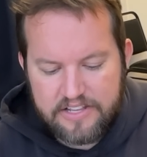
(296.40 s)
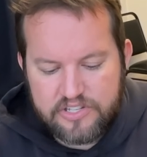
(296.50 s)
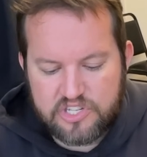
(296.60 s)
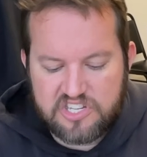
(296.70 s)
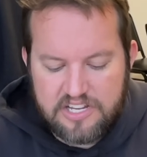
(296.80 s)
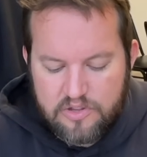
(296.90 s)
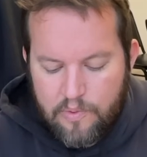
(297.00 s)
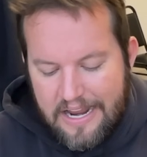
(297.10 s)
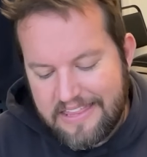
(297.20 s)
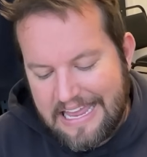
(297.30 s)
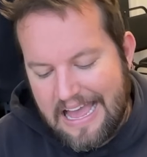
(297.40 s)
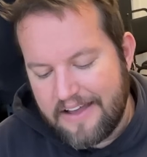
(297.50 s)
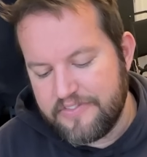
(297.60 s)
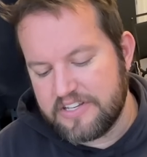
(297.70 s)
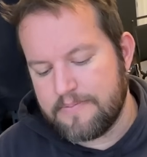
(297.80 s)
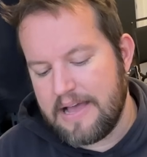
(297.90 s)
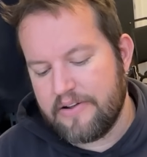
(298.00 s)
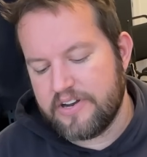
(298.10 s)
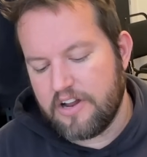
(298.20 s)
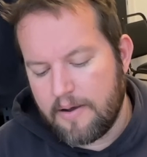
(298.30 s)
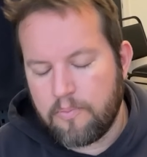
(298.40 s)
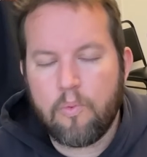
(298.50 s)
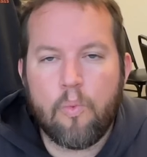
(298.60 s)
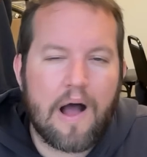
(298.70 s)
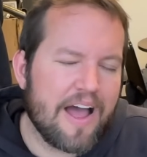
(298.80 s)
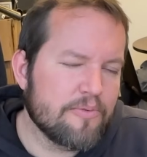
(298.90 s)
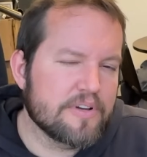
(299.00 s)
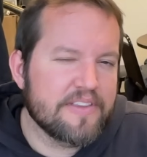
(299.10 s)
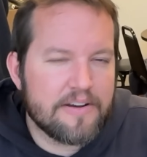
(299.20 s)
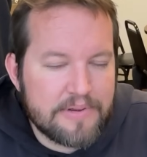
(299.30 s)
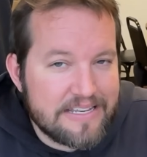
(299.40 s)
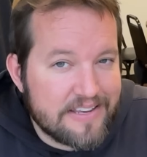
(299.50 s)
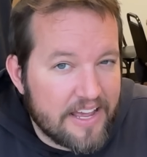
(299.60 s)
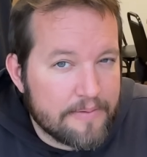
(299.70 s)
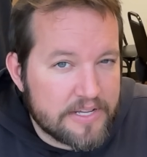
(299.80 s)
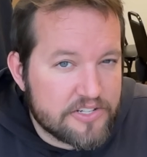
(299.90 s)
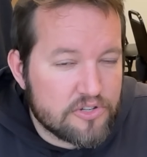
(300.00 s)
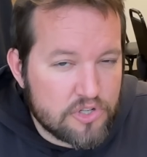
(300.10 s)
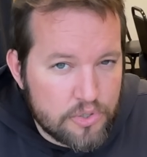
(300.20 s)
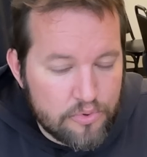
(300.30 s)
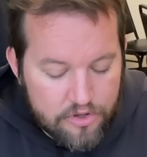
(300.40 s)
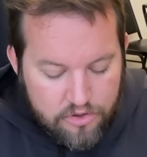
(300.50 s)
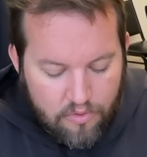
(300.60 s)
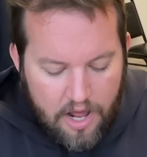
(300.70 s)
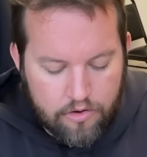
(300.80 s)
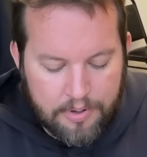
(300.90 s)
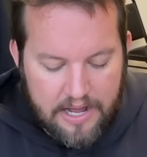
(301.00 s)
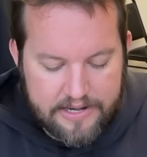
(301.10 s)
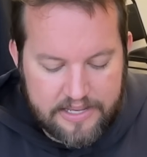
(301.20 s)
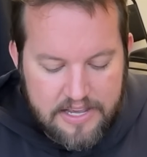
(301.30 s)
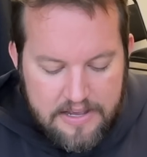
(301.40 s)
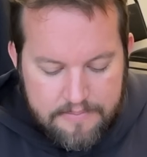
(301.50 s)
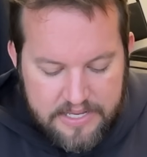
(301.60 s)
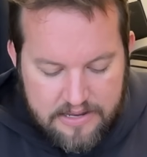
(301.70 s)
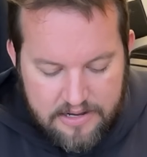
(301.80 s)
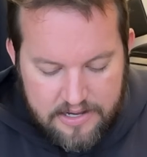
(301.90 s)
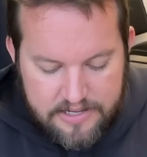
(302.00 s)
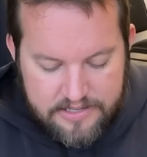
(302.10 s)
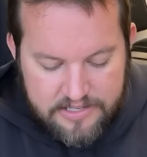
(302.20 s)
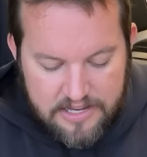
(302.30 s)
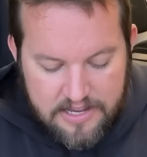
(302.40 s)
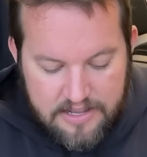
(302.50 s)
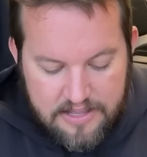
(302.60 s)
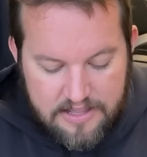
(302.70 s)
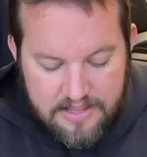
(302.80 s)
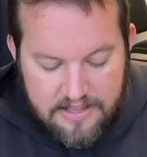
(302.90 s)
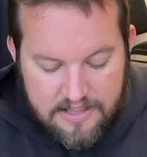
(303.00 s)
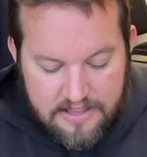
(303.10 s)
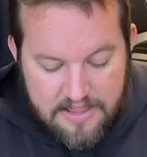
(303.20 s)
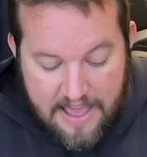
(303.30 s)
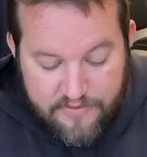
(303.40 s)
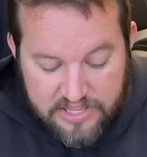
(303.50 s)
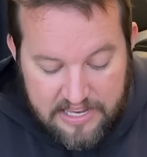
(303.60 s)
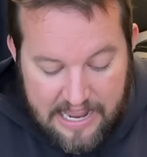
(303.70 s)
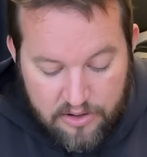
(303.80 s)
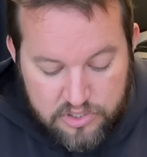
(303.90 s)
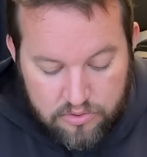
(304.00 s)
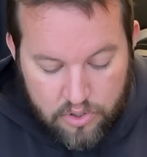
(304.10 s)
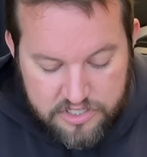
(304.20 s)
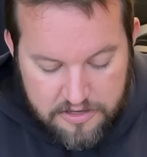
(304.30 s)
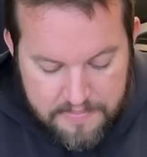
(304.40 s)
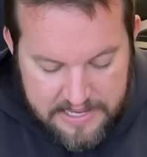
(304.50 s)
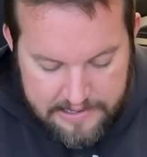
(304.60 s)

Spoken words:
you see the way they have this mounted up. Why would there be damage to the throttle body? Because everything else looks to be